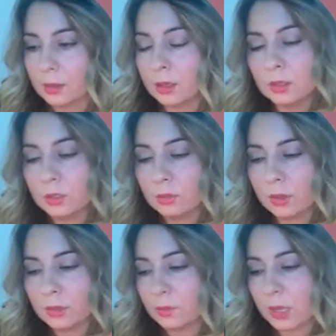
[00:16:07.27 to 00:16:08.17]
Each of
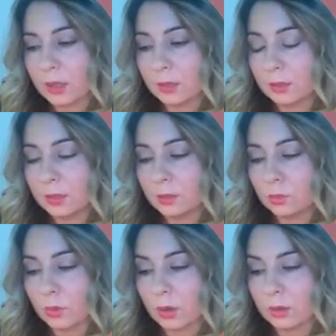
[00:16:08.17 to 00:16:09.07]
us may at
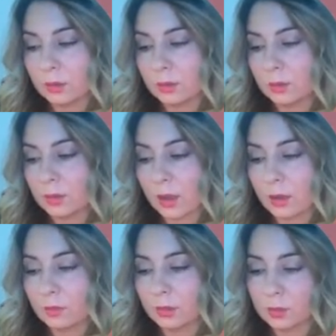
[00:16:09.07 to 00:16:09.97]
least once
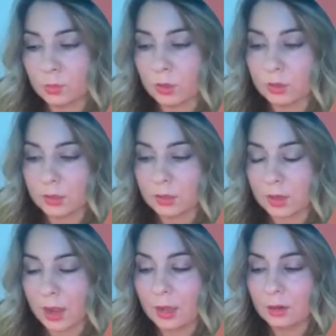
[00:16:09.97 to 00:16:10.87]
have exploded in
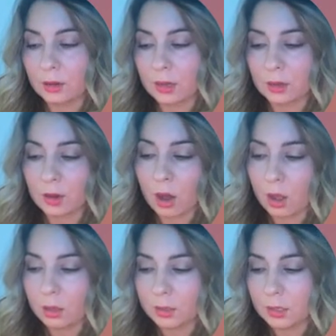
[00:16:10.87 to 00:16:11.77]
anger at a
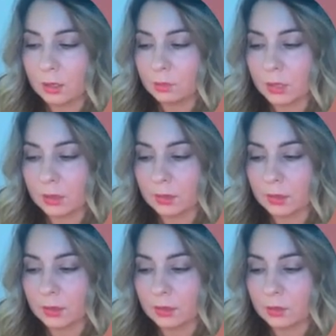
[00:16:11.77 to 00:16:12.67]
colleague because
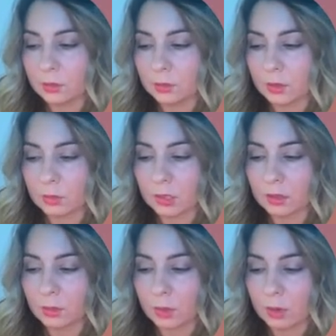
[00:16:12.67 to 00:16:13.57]
they didn't do
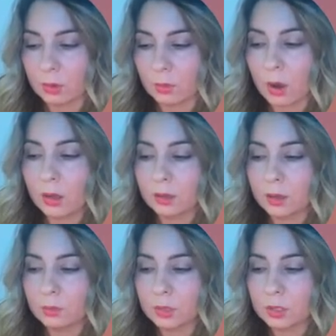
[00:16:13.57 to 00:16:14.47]
something the way we wanted
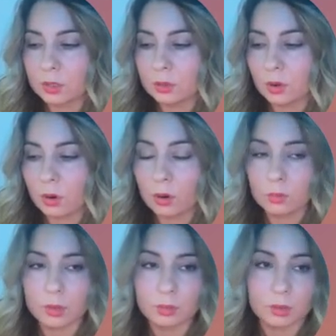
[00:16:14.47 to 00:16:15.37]
them to, or
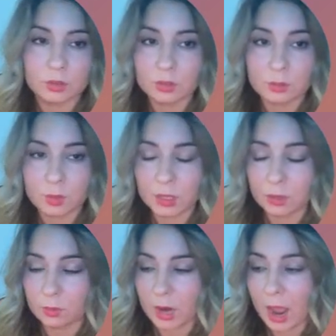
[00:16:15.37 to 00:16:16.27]
we were just
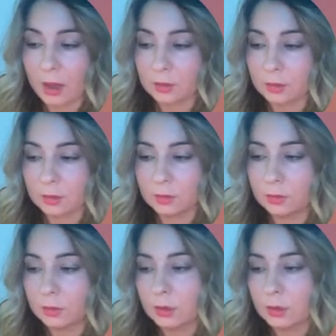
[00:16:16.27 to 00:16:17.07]
being reactive.